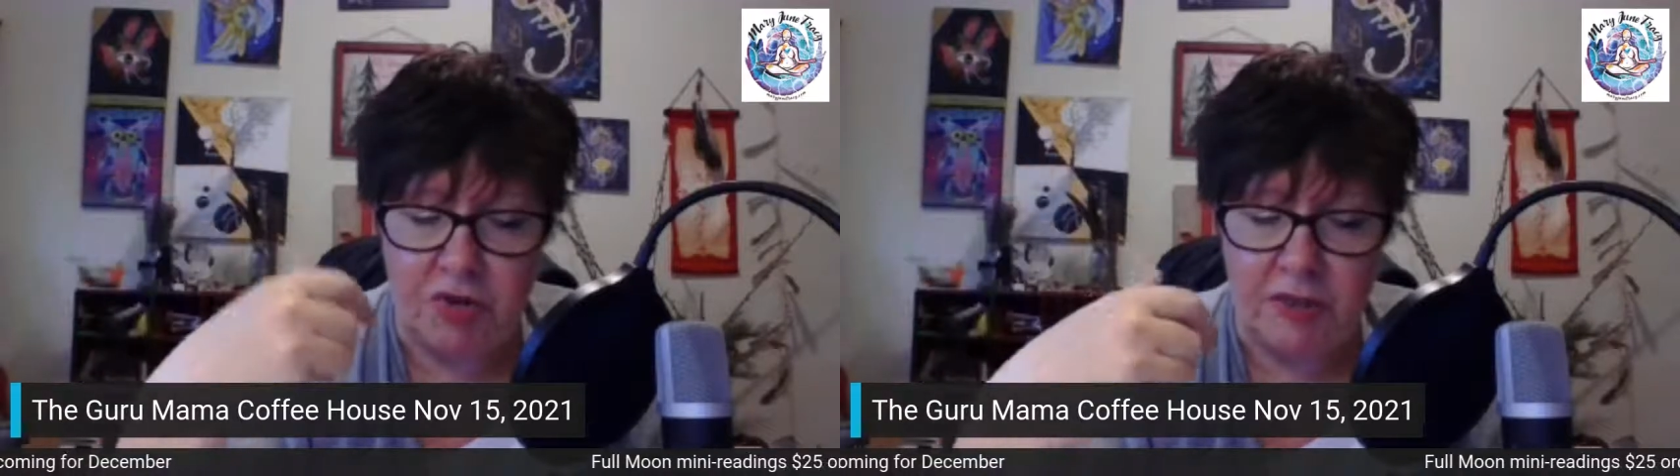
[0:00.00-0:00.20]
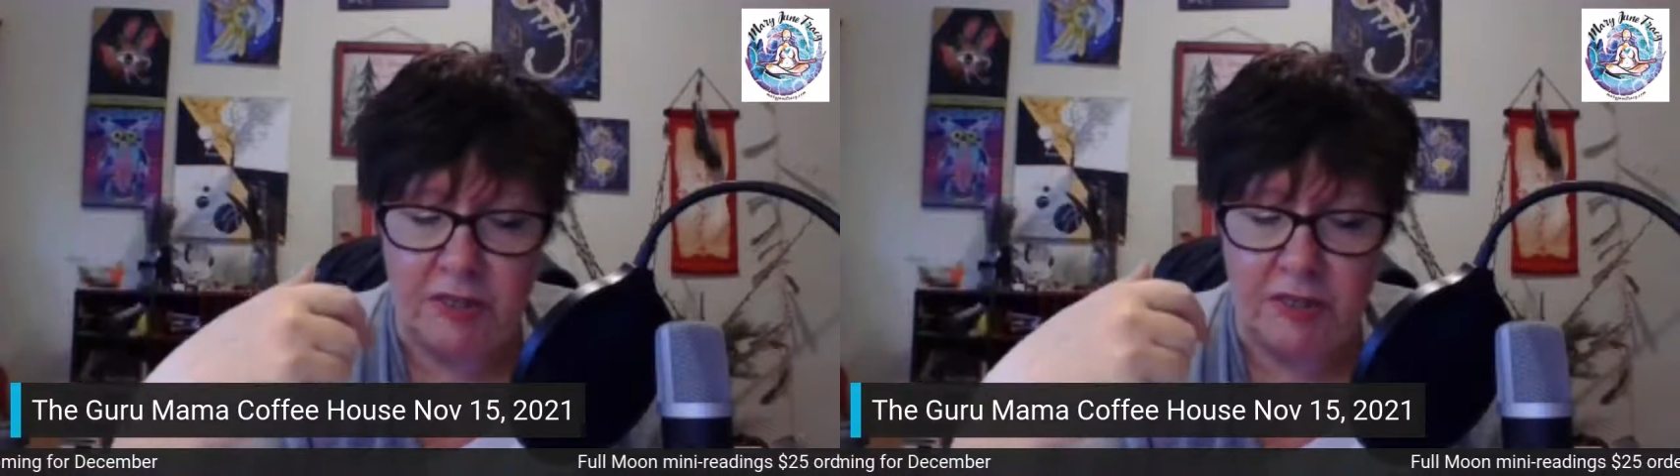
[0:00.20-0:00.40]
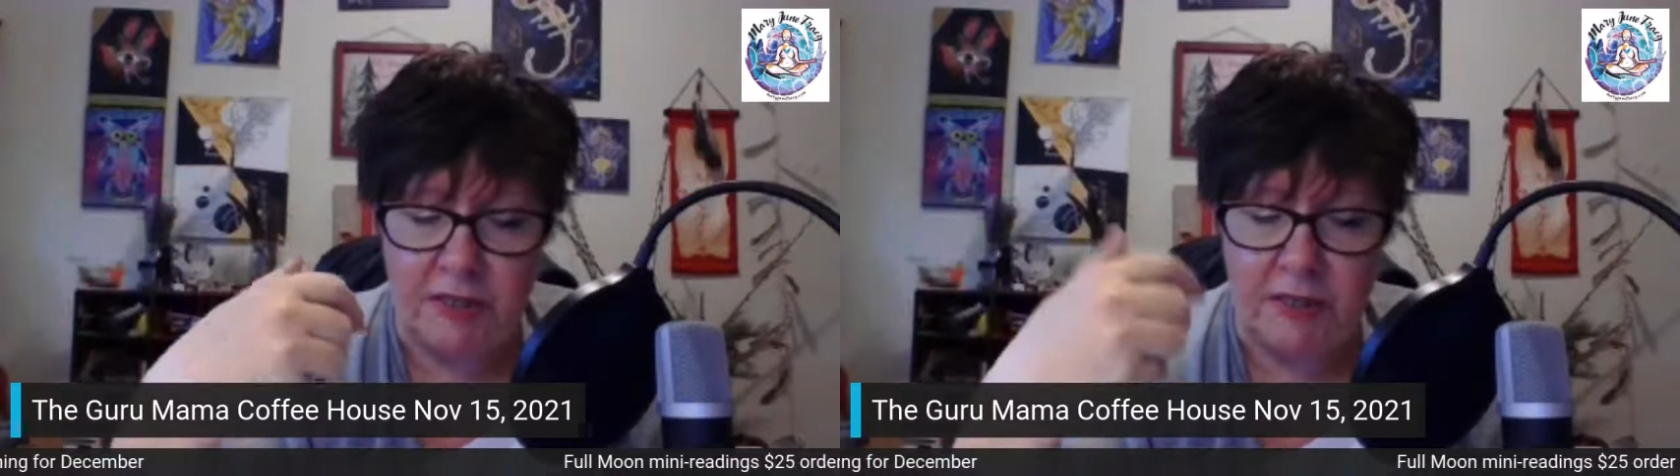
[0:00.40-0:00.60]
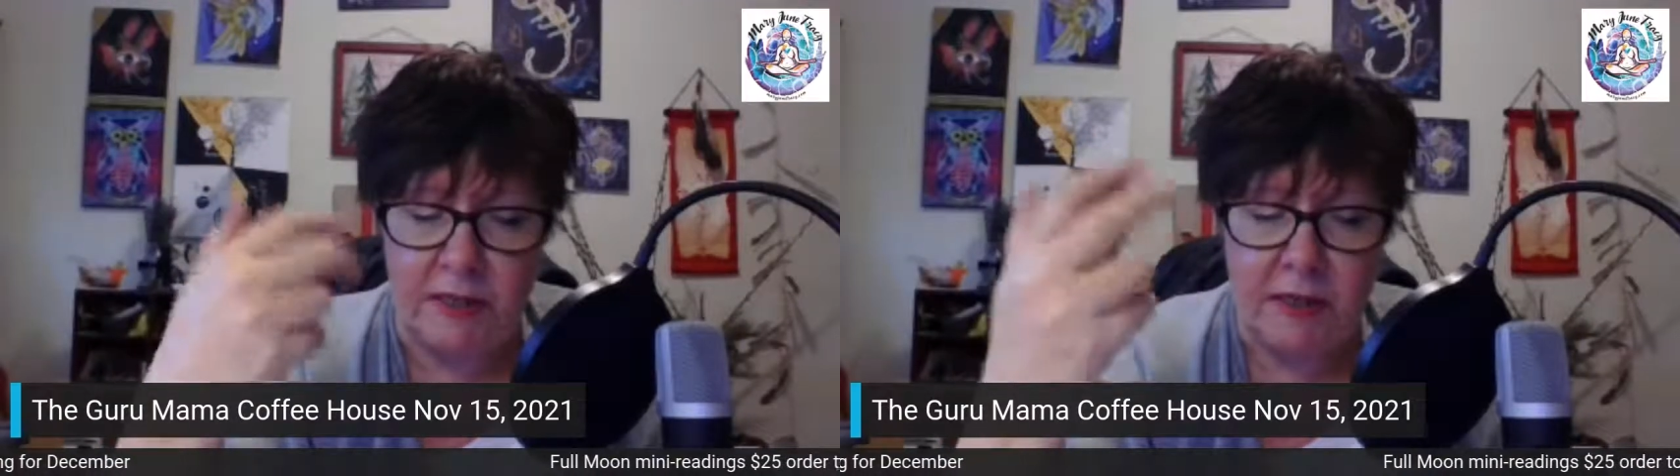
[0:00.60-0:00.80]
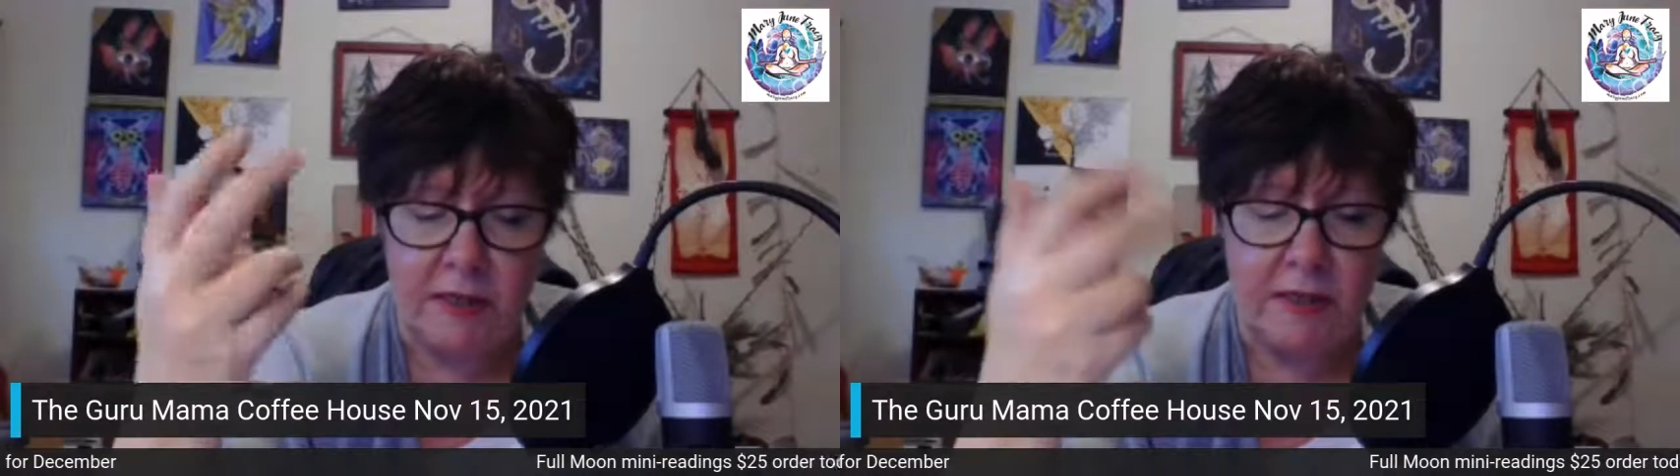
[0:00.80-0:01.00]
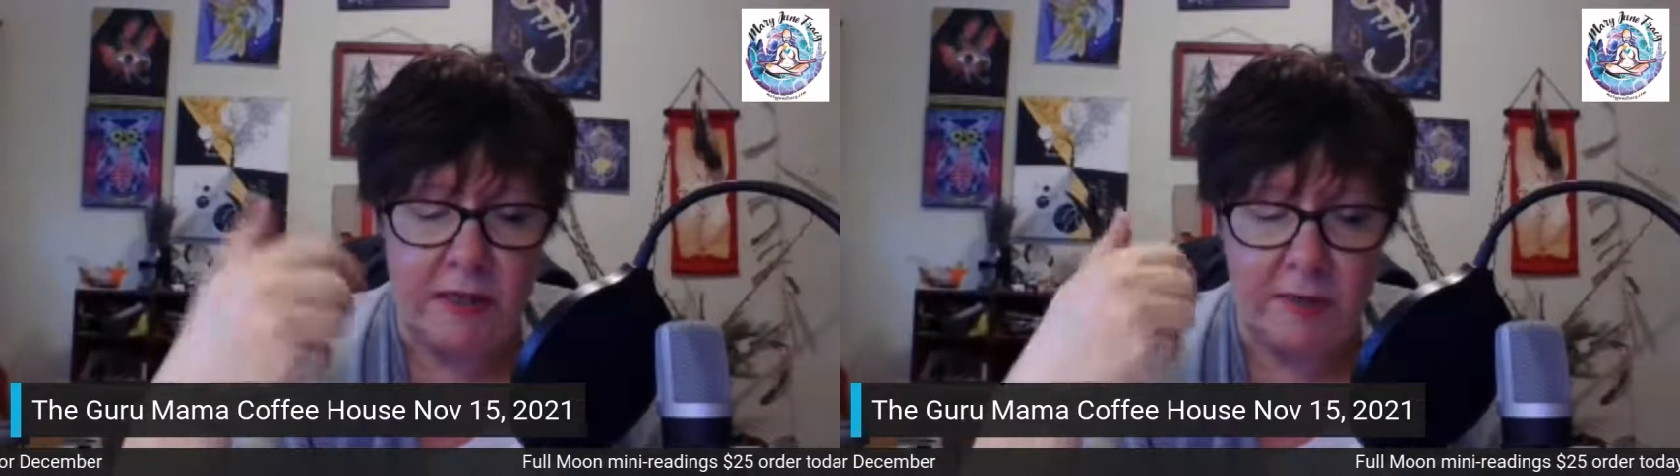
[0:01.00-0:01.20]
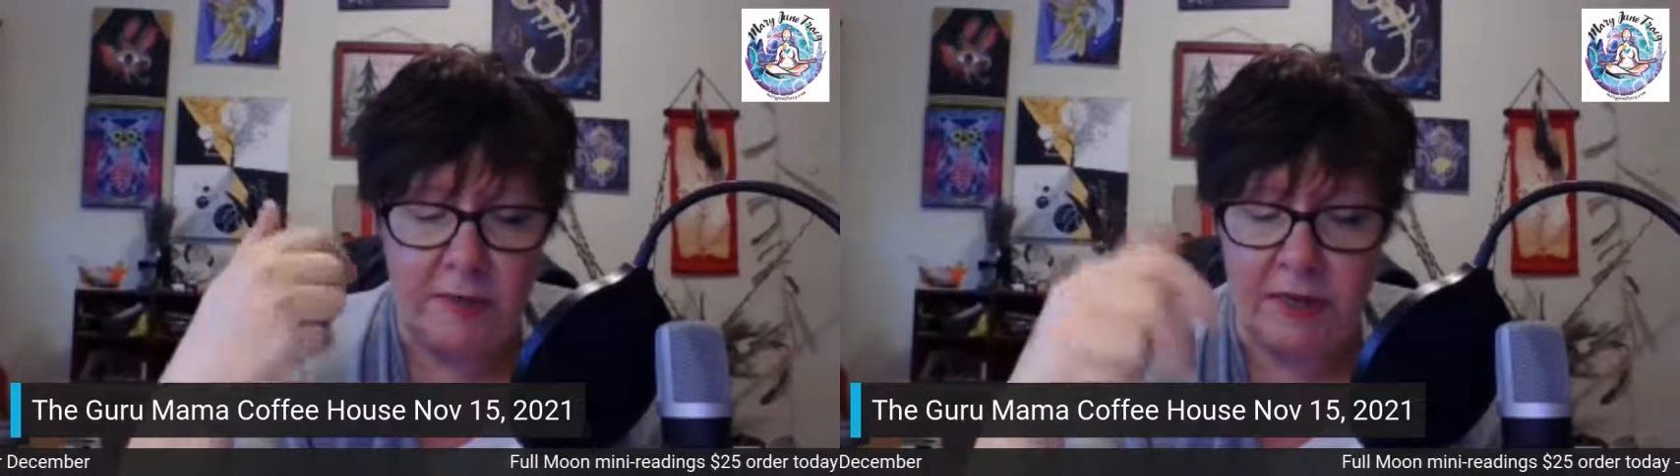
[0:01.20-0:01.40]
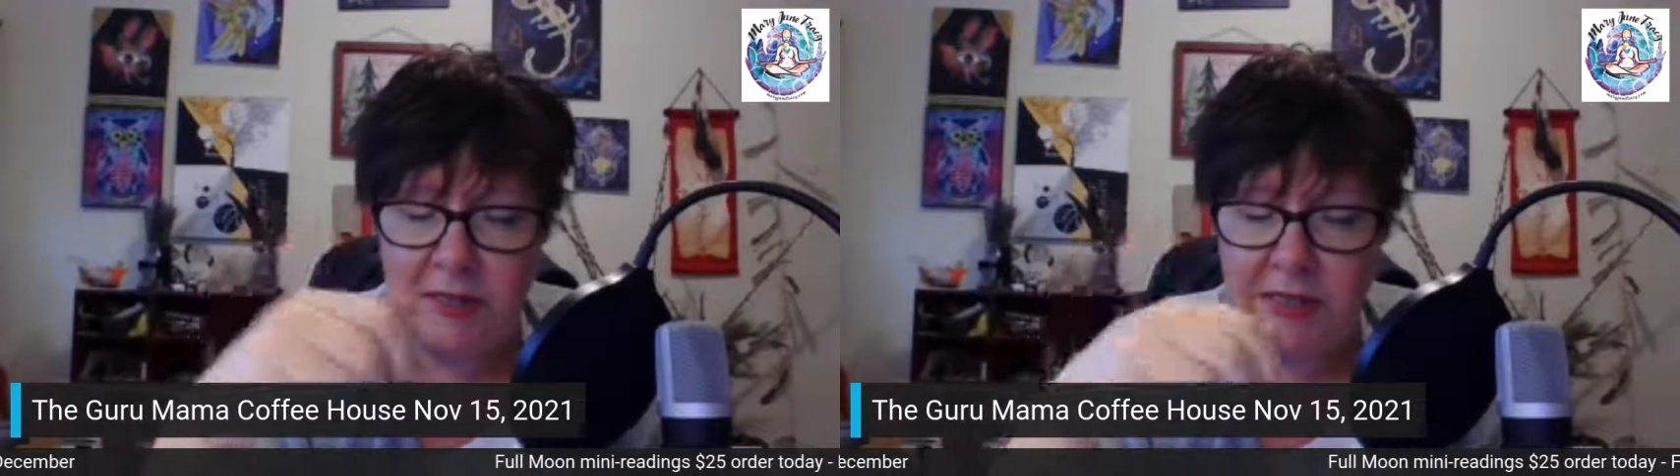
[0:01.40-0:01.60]
Trusting that it
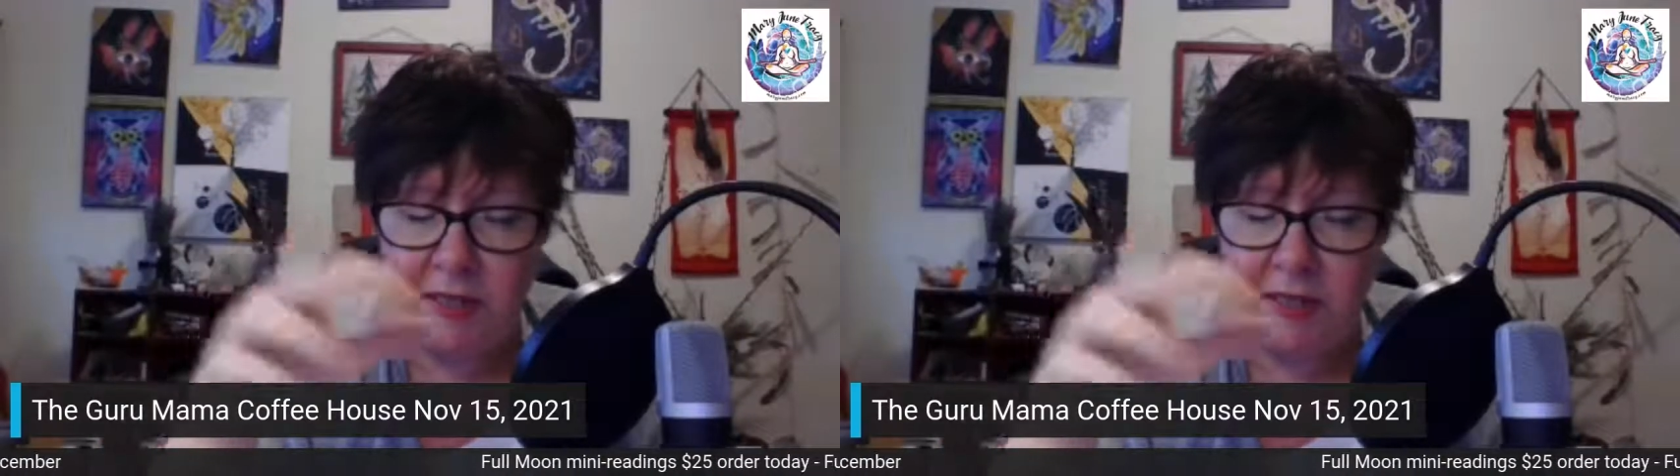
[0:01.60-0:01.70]
might